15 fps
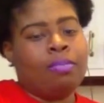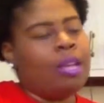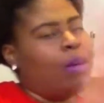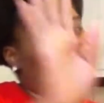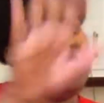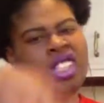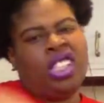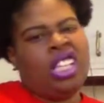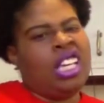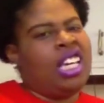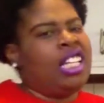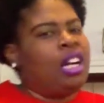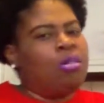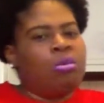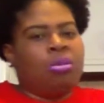I'm just
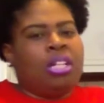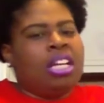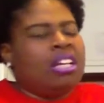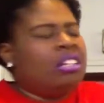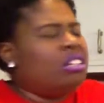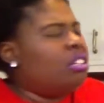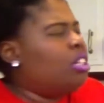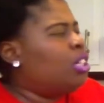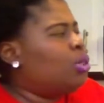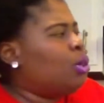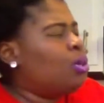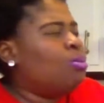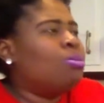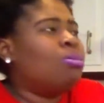kidding. I don't do that. That's gross.